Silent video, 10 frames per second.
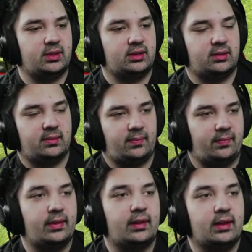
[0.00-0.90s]

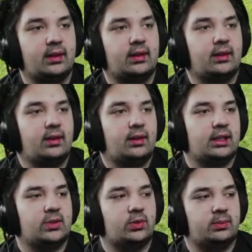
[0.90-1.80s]
And
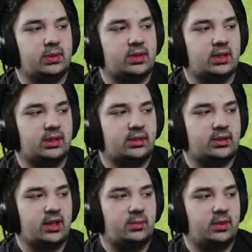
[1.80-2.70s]
that's when most of the leaders
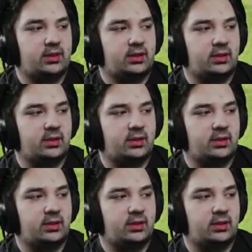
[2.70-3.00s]
came in.